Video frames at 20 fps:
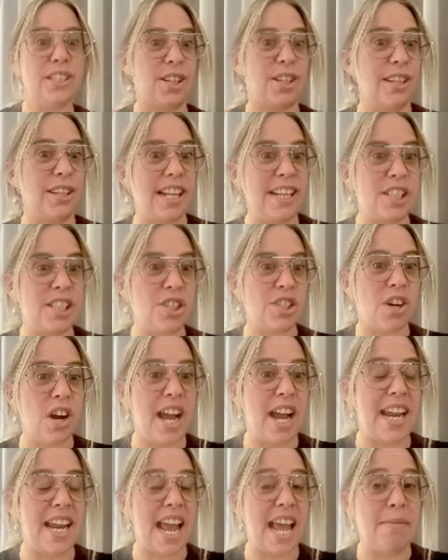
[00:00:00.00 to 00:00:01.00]
let's
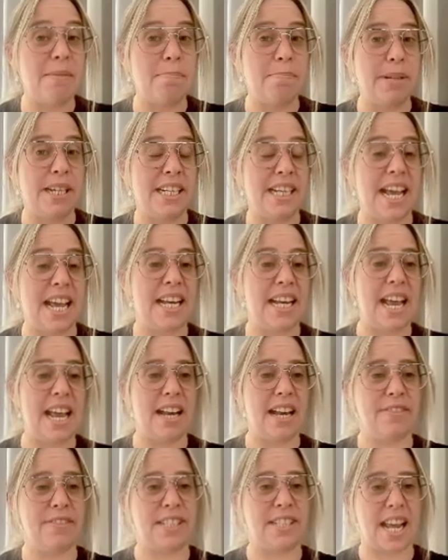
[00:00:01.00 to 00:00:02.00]
try and mint an
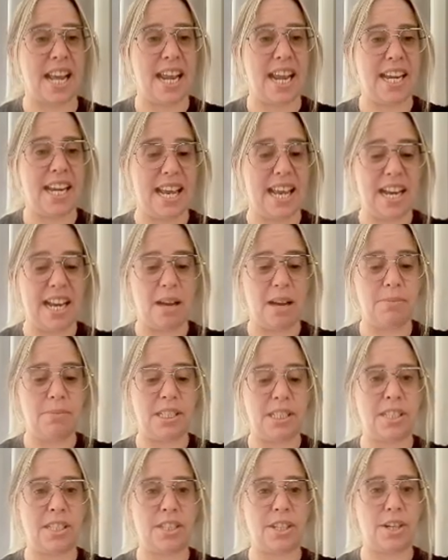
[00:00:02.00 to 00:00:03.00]
NFT, and I'm
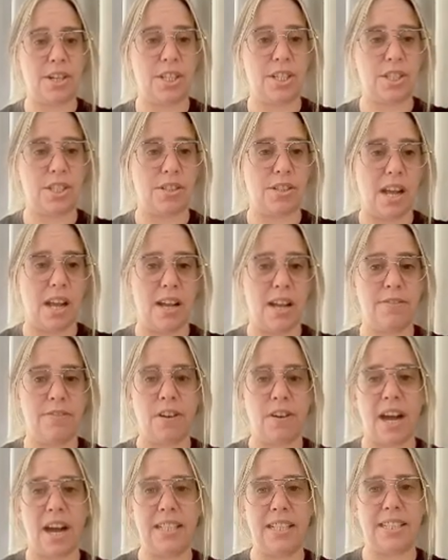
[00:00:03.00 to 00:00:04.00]
just going to
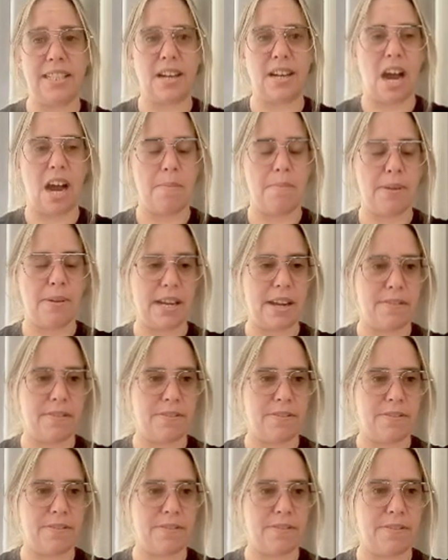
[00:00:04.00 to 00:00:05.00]
find an
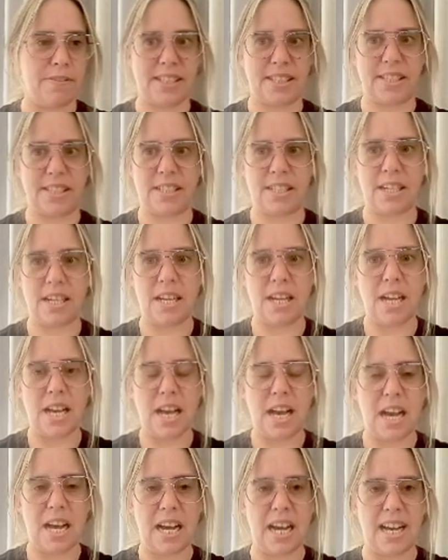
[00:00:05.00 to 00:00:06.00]
IPFS
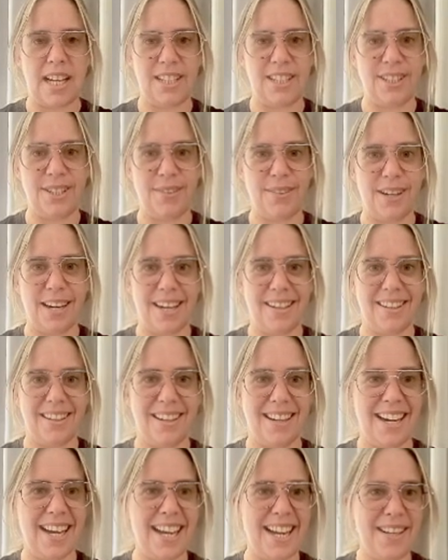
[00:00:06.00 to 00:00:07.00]

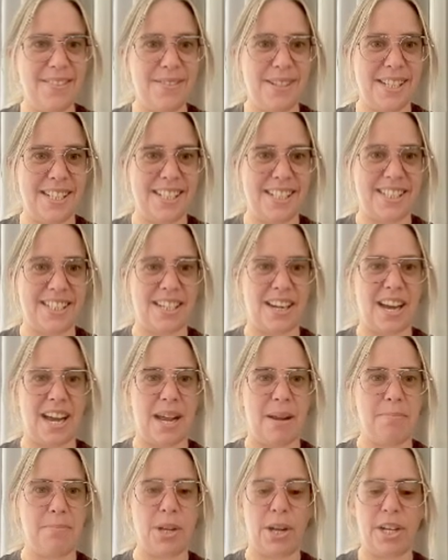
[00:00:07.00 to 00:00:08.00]
URI, which
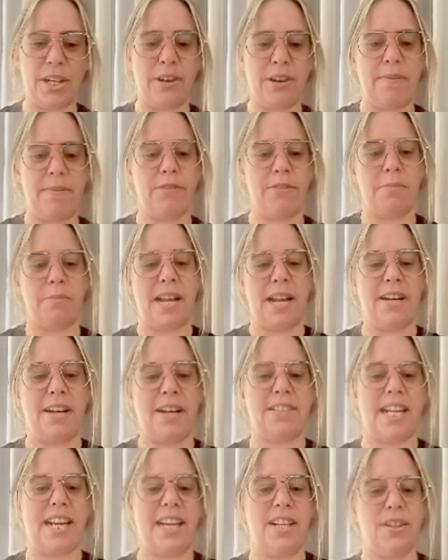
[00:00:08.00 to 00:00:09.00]
I'm going to grab from
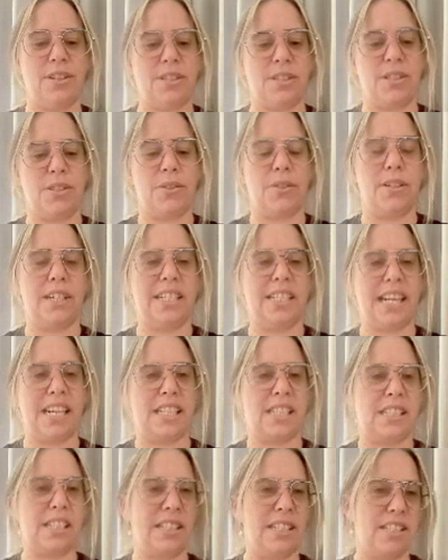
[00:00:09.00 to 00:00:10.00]
Nft.Storage
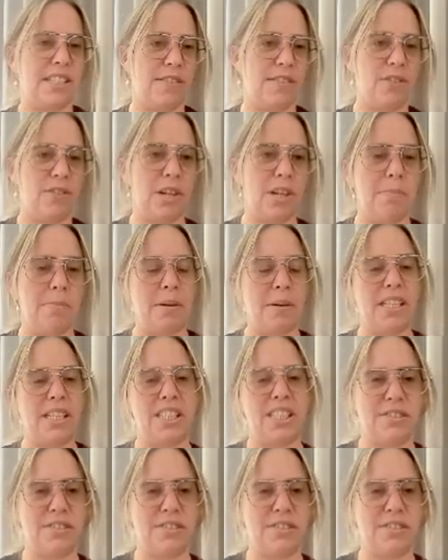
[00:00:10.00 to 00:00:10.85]
actually, because I've got a bunch of